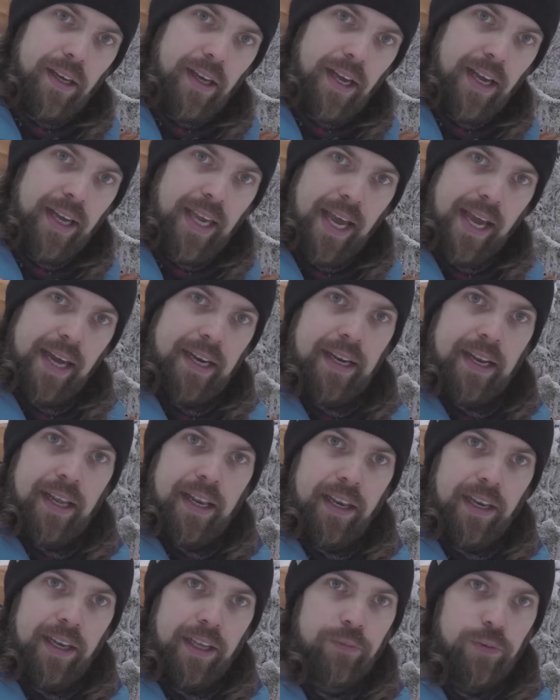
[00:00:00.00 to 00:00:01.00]
again,
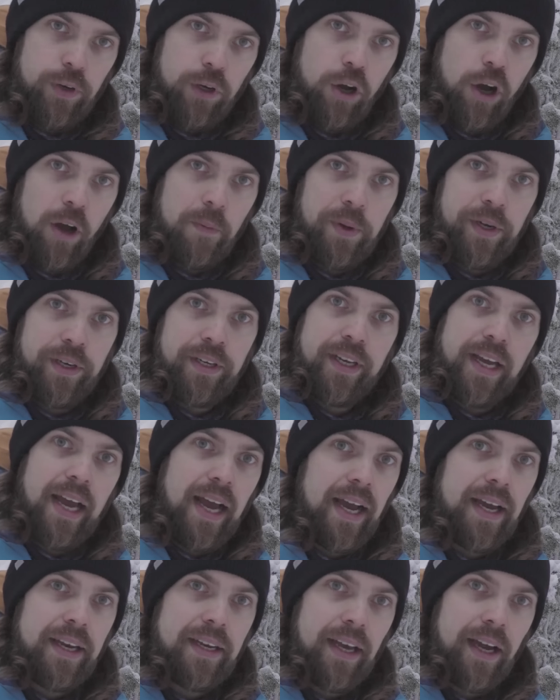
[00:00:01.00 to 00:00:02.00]
leave a comment
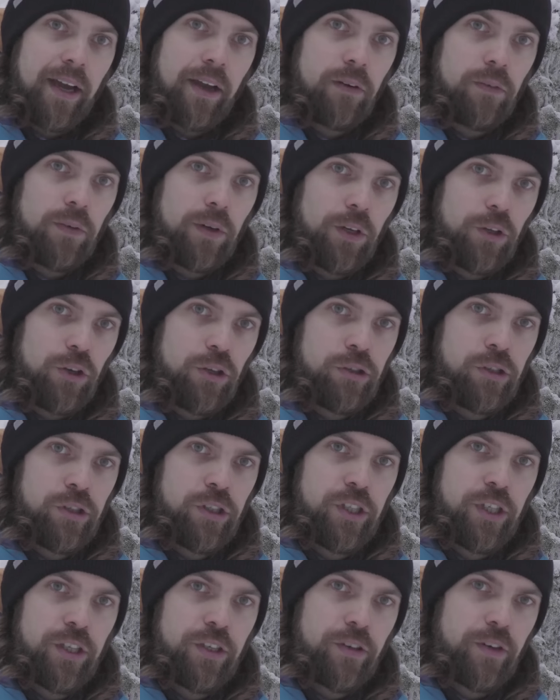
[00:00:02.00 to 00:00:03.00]
and I will
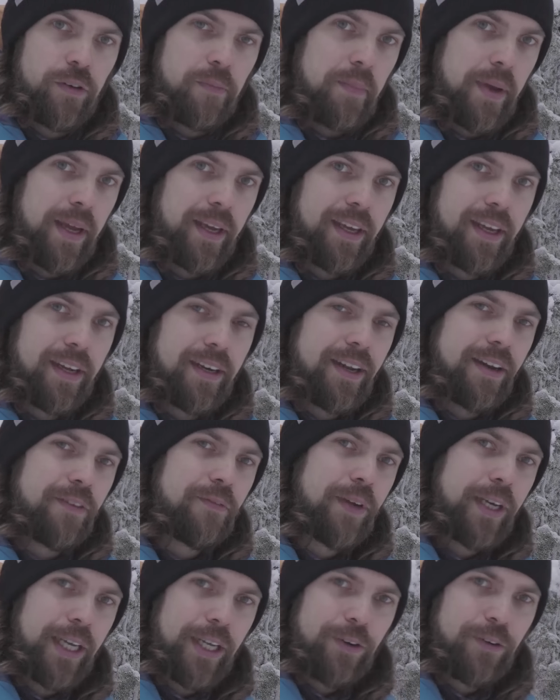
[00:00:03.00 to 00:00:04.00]
consider making that
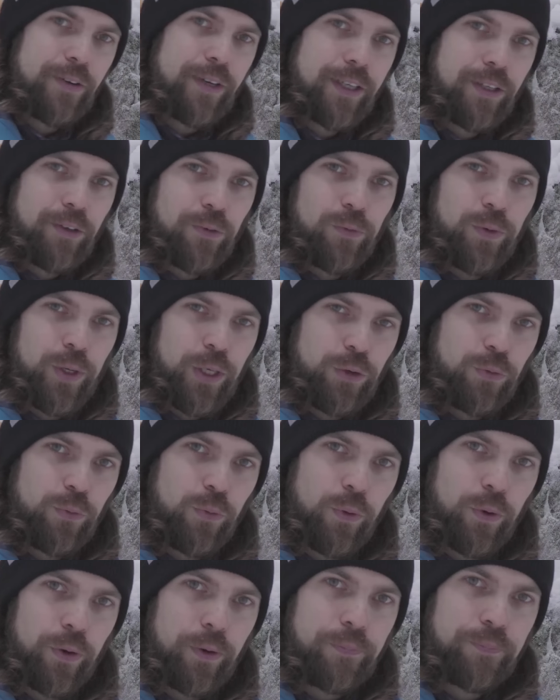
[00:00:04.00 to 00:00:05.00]
video that you wish
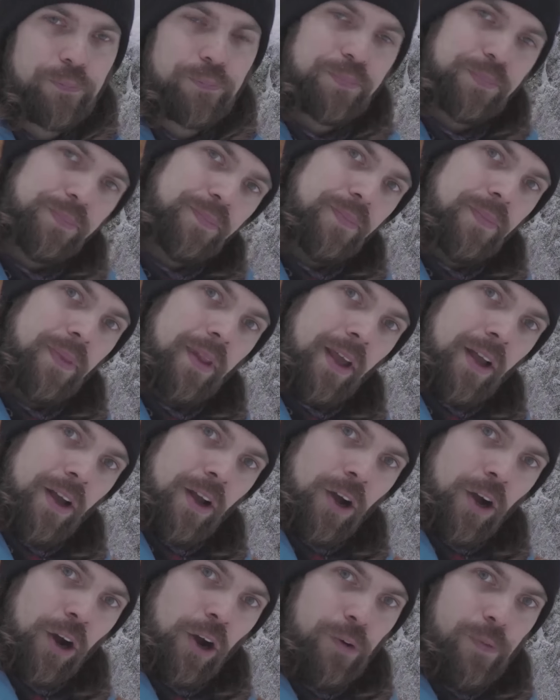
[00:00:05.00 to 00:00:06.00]
for.
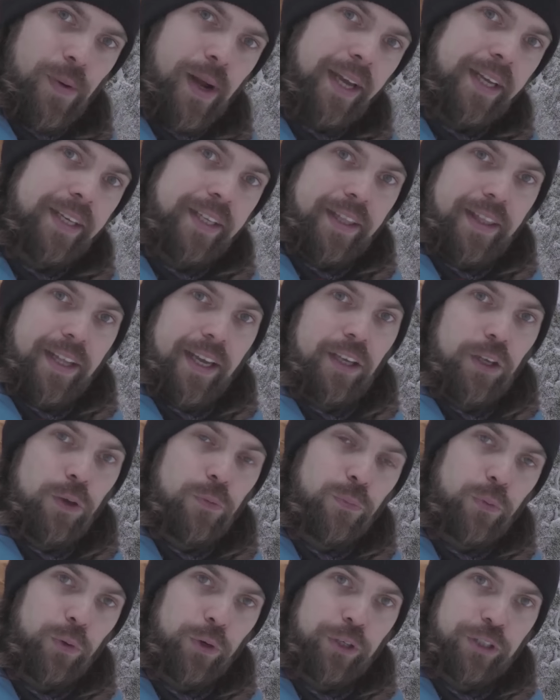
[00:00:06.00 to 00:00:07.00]
Alright, thank you
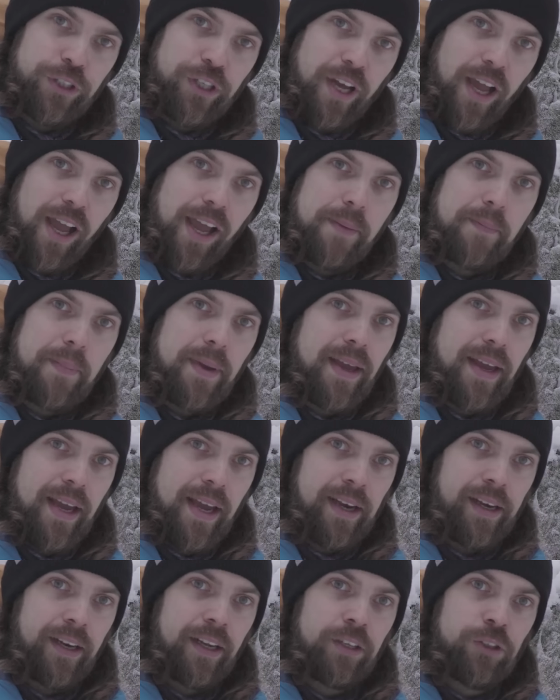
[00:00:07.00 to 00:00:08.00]
for your time
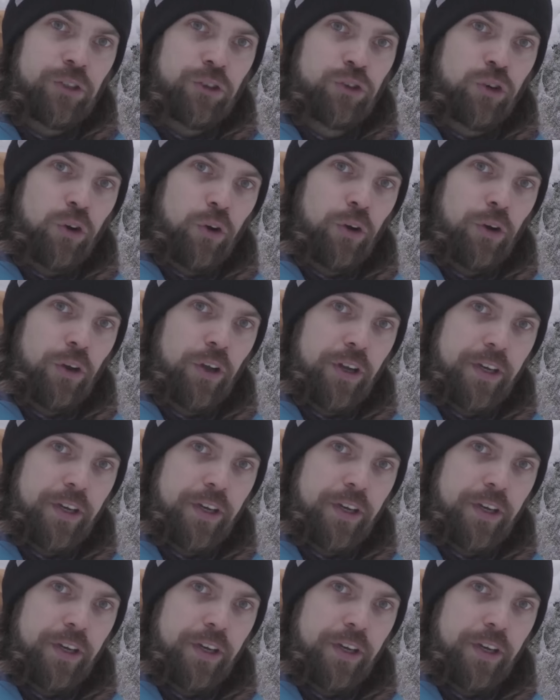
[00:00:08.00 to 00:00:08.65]
and enjoy